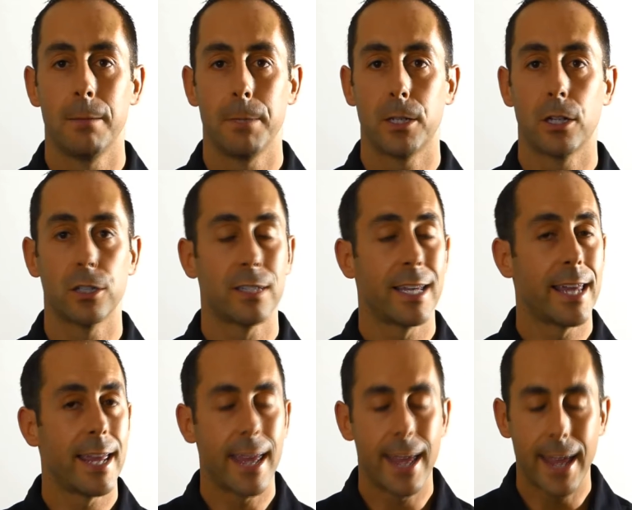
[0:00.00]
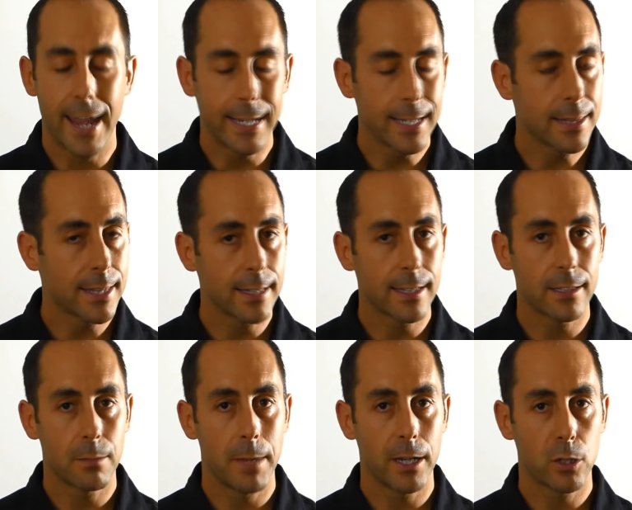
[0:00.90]
Because anything
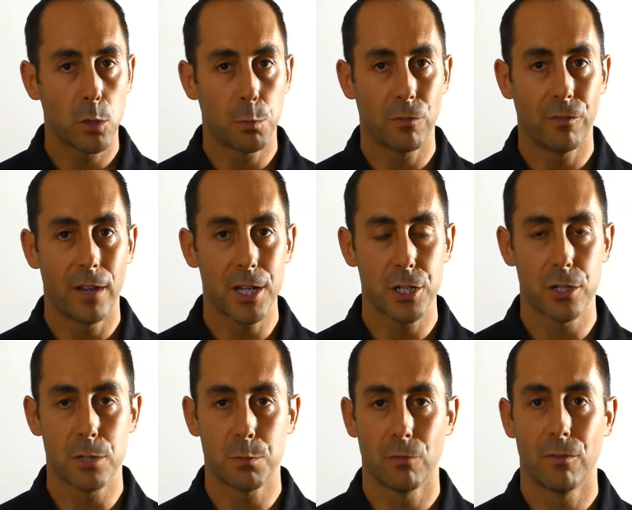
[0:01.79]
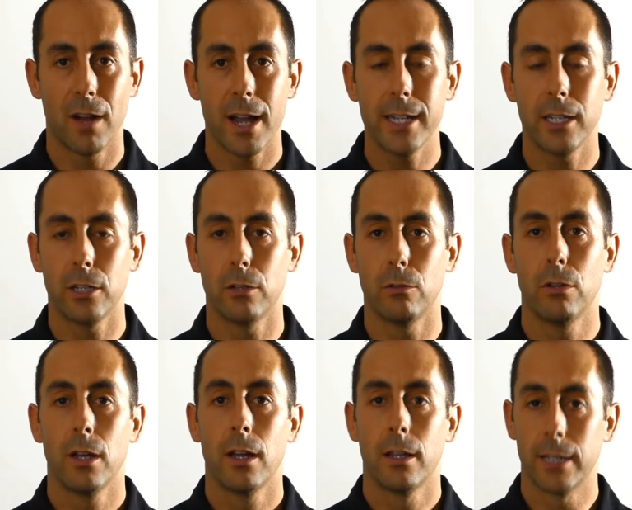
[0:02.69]
that the medical profession is providing you,
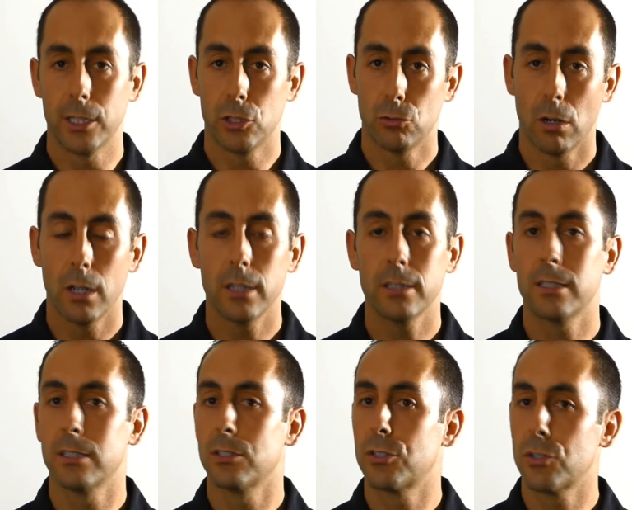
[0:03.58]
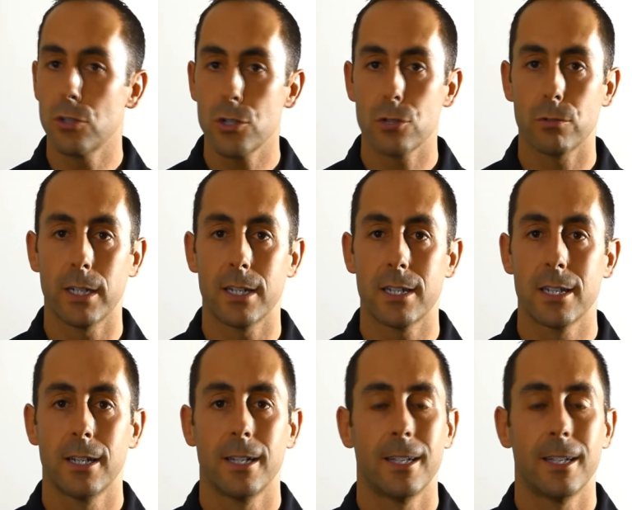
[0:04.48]
like drugs and surgeries,